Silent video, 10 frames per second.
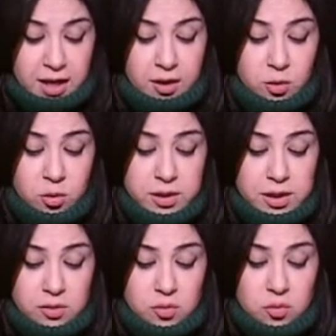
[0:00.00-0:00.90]
And
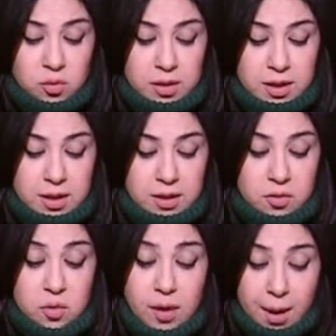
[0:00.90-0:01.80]
according to
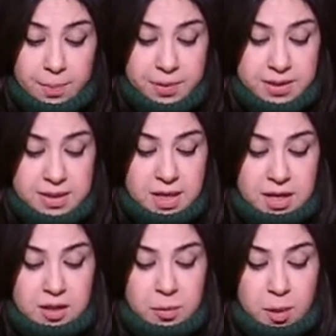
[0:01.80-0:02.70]
Campus,
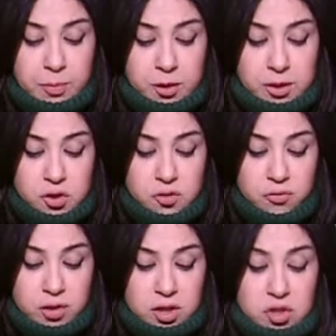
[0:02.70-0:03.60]
the
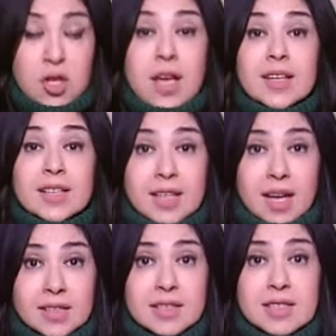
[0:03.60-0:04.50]
population reached
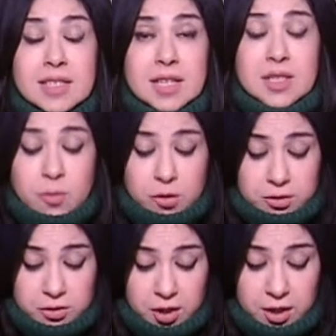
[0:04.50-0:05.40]

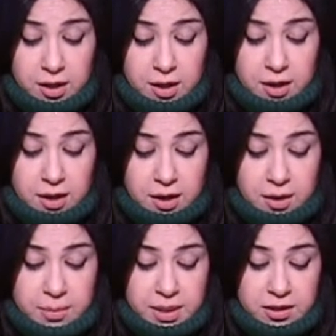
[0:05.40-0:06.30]

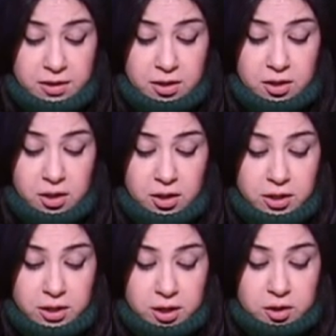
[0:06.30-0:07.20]
96.3 million in
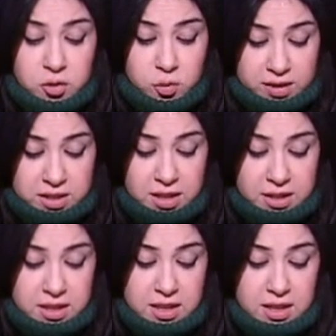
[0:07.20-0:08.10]
early
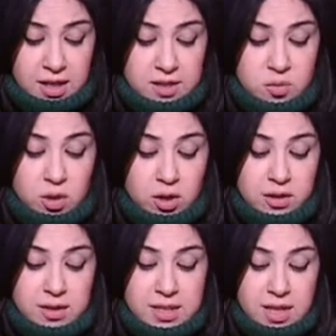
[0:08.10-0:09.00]
2018, and as we
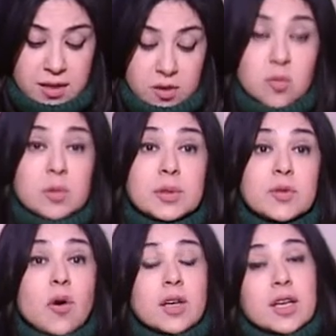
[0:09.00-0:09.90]
earlier said, that we'll be
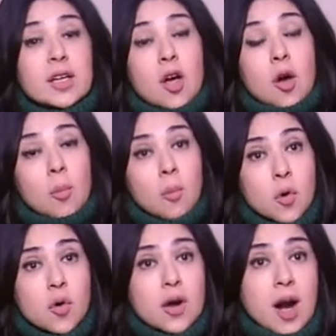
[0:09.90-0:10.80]
talking
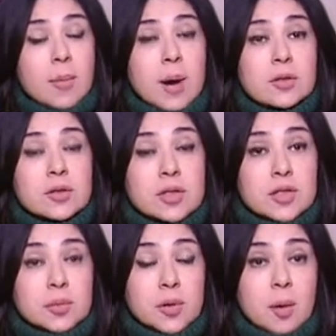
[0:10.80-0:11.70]
more about
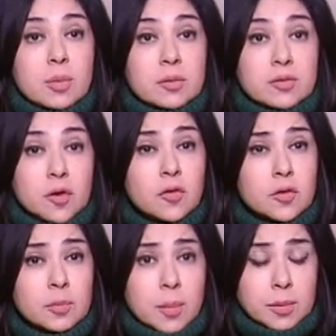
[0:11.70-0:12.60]
the problem of
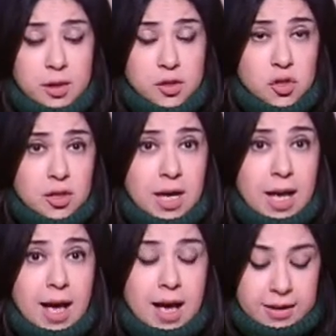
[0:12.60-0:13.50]
overpopulation
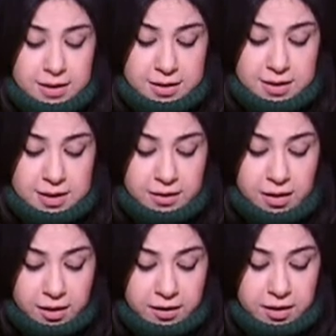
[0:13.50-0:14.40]
and its
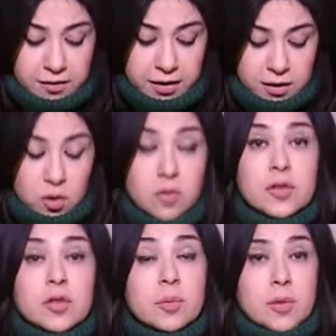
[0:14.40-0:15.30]
direct effect
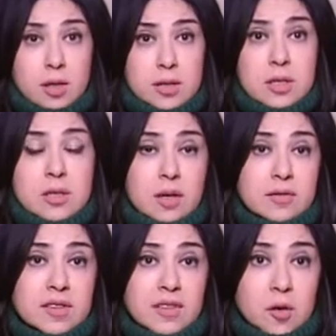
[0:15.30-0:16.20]
over the process
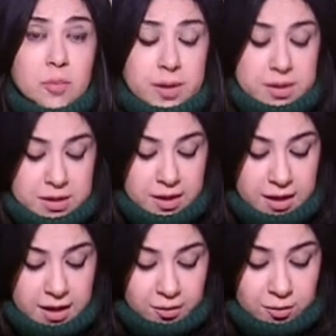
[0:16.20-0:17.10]
of development.
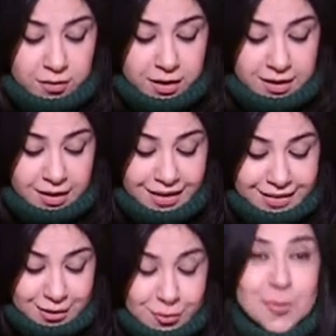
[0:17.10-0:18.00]
And we're very
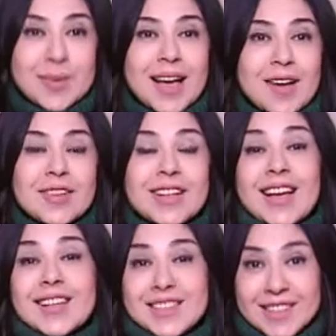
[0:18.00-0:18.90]
delighted to be having
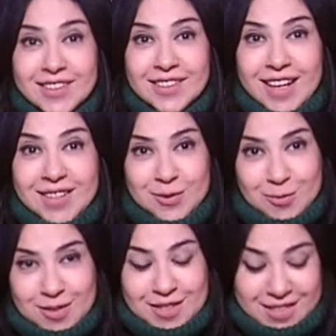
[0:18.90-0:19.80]
a dear guest
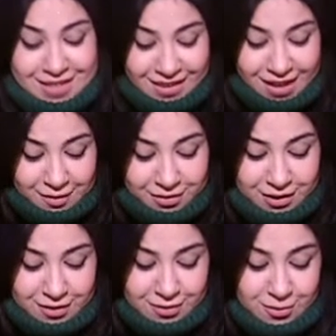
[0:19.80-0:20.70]
with us live
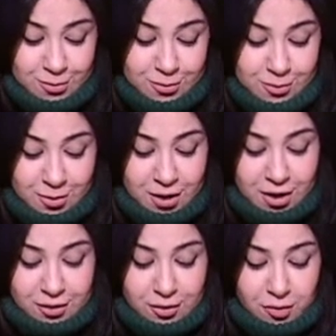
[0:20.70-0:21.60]
here in the studio,
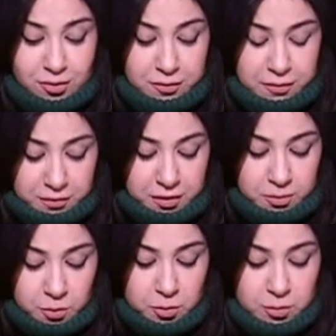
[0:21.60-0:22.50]
Dr.
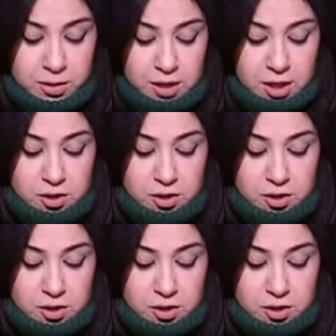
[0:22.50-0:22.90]
Vivian Morcos.